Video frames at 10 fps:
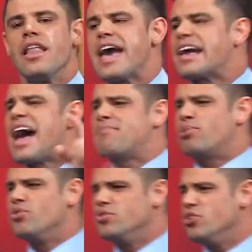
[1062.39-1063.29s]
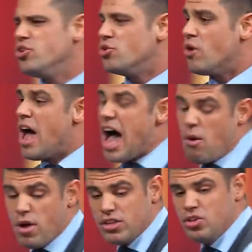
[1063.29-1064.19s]
like I prune you, I
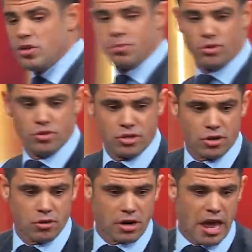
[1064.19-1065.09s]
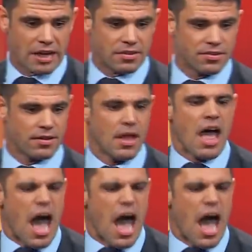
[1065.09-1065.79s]
want you to prune your own life.